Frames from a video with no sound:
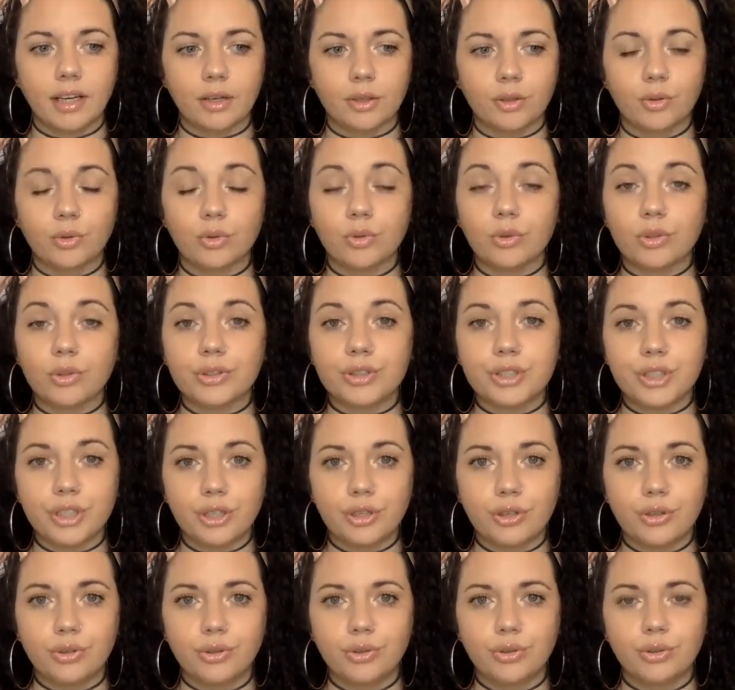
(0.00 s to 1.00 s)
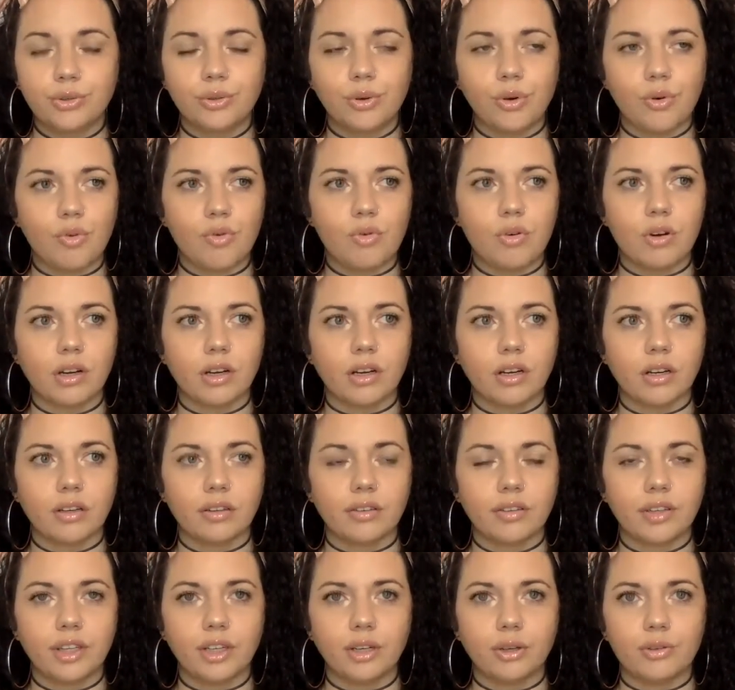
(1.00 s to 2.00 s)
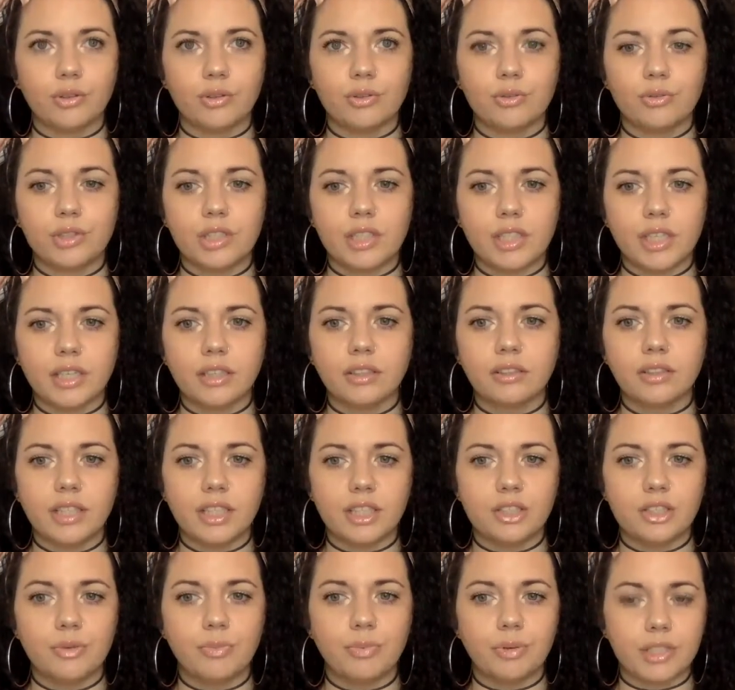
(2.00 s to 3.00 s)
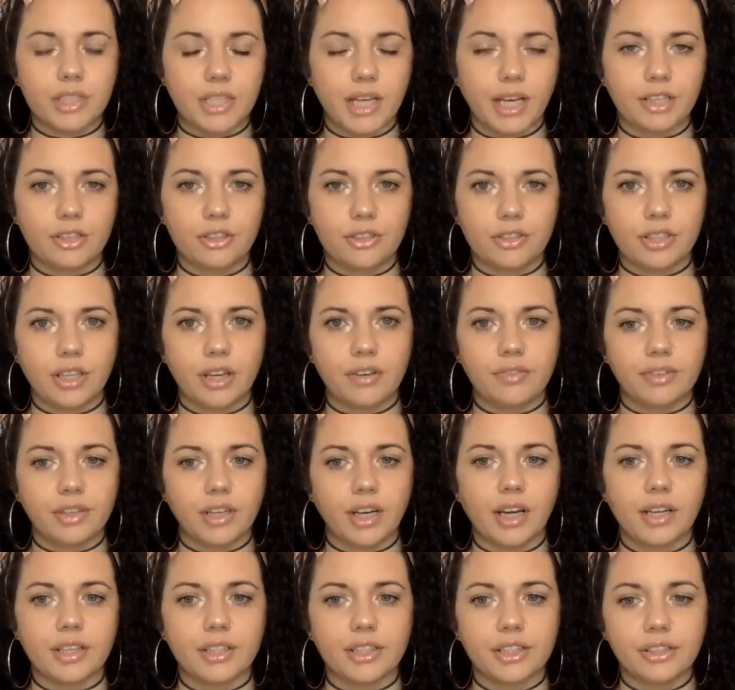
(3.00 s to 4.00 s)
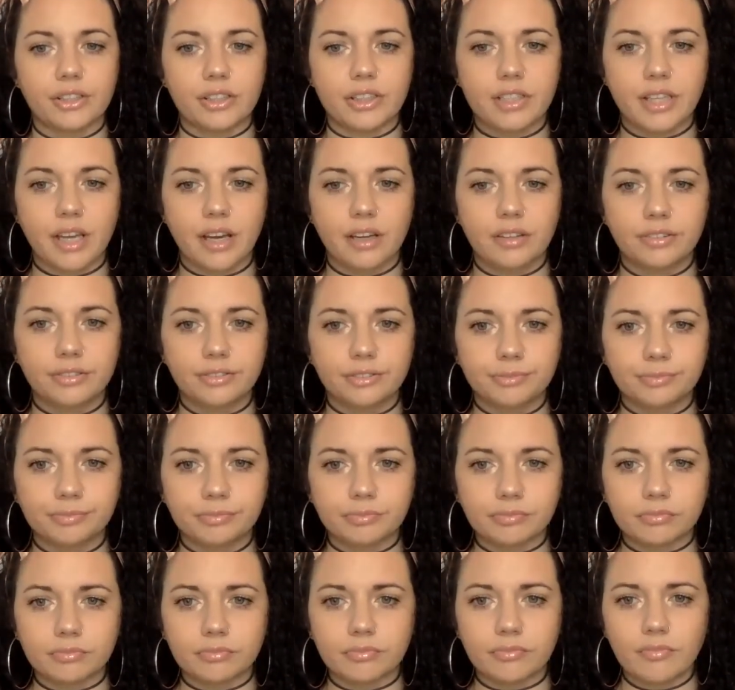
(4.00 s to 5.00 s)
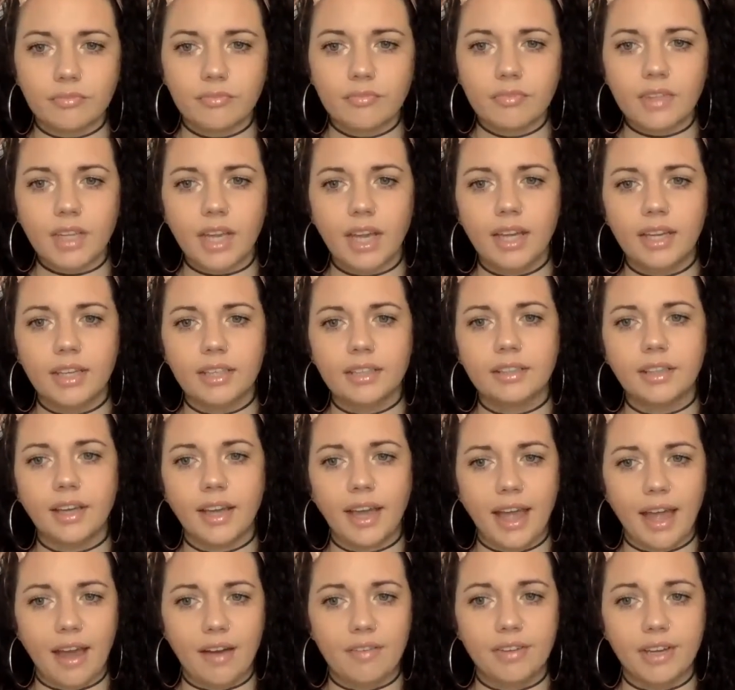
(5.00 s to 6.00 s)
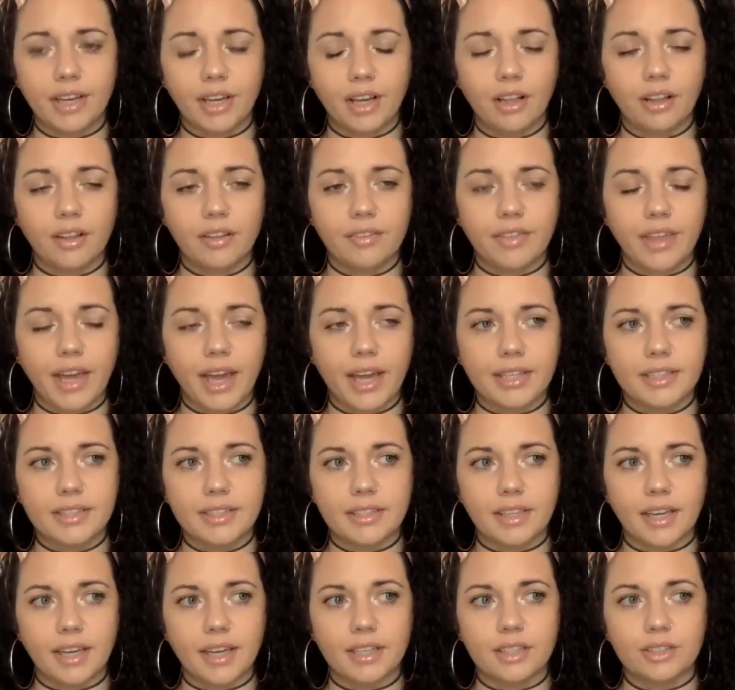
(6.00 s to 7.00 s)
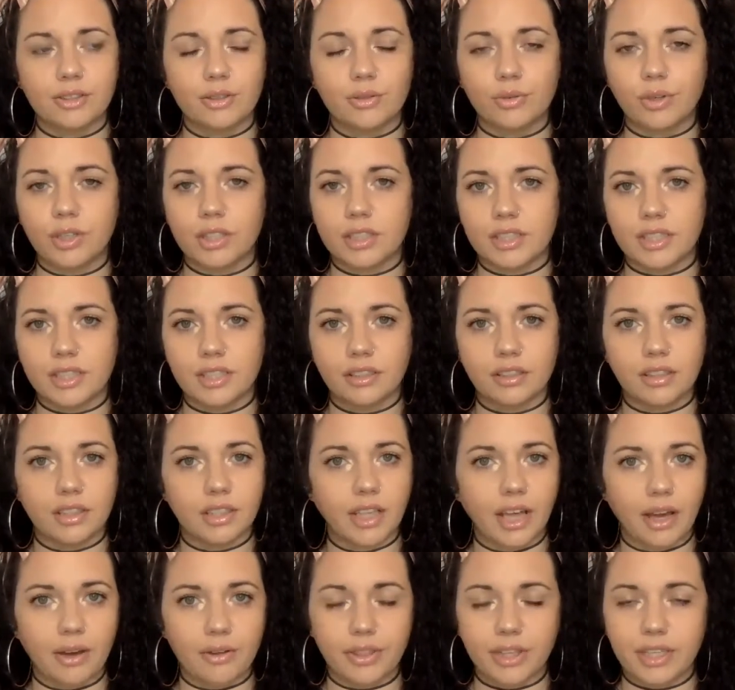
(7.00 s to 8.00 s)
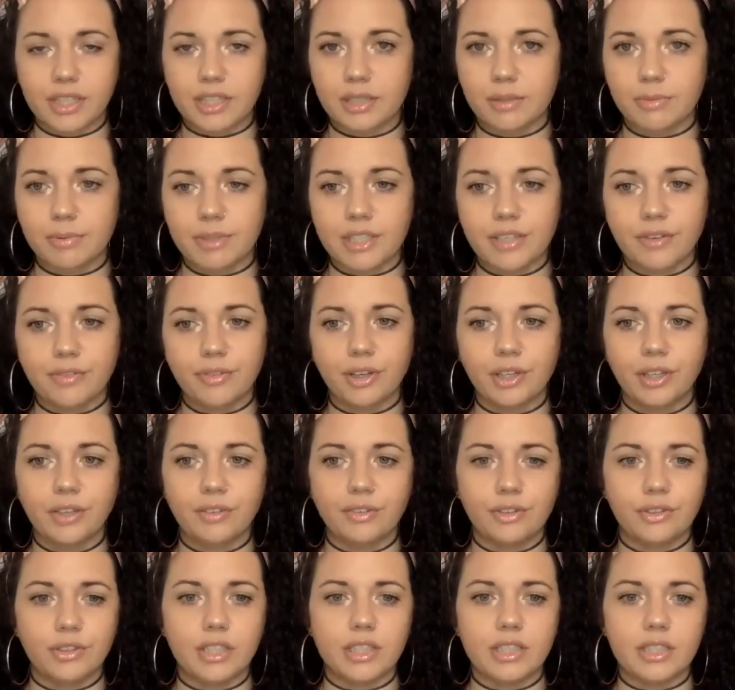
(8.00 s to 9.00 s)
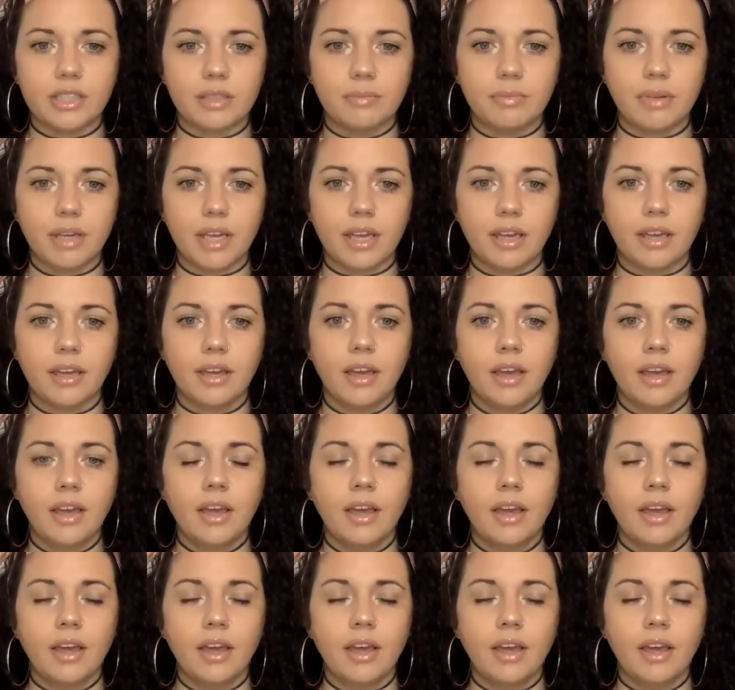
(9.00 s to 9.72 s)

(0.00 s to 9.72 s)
cruel to you, or you still need to protect yourself and honor yourself, and having all of that, and you can still allow things to be different if you need to be.